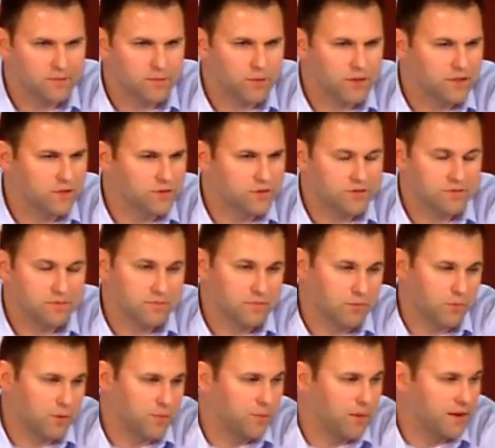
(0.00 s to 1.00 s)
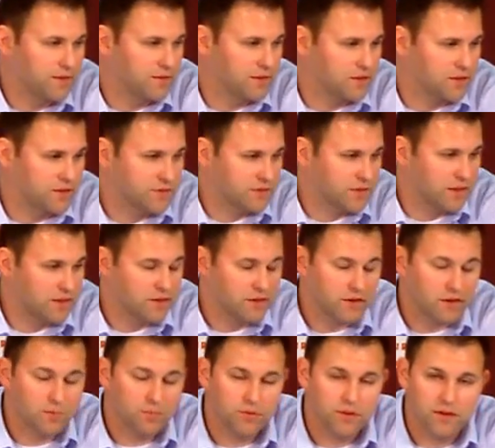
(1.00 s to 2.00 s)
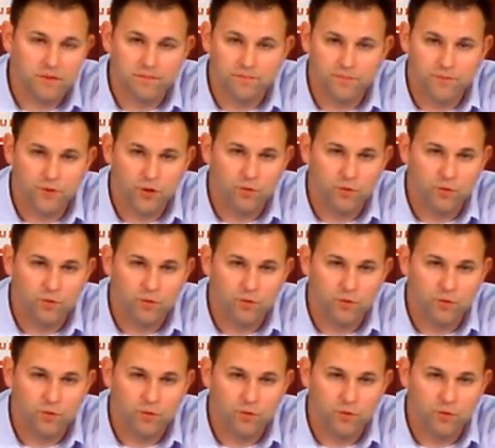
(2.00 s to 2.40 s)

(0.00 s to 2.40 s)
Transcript: and we basically said they're going to put